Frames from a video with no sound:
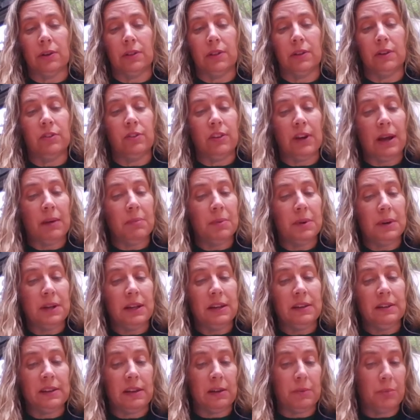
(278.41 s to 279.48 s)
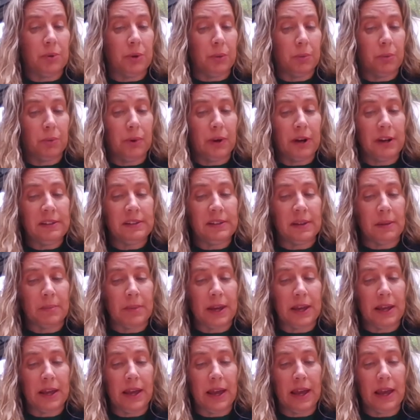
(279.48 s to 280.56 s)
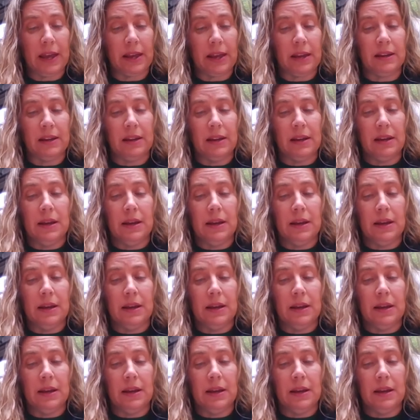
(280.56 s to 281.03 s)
The Japanese have put a price on my head.